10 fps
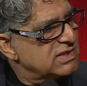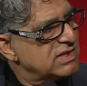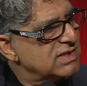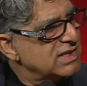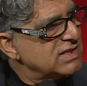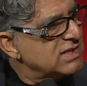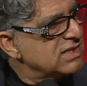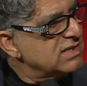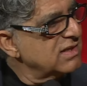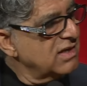
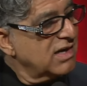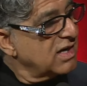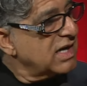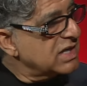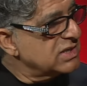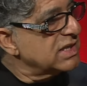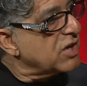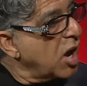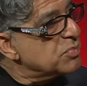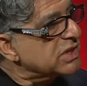diseases are actually
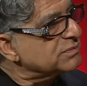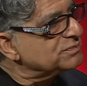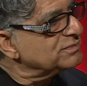common.